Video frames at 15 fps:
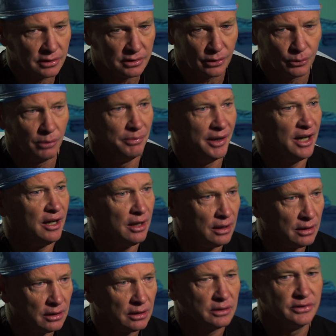to
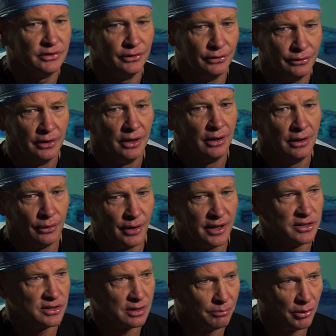rebel, to
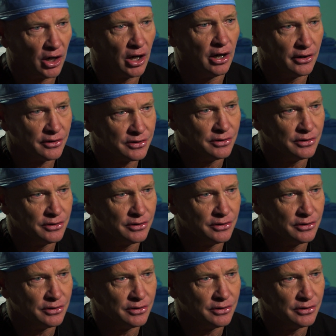raise the bar,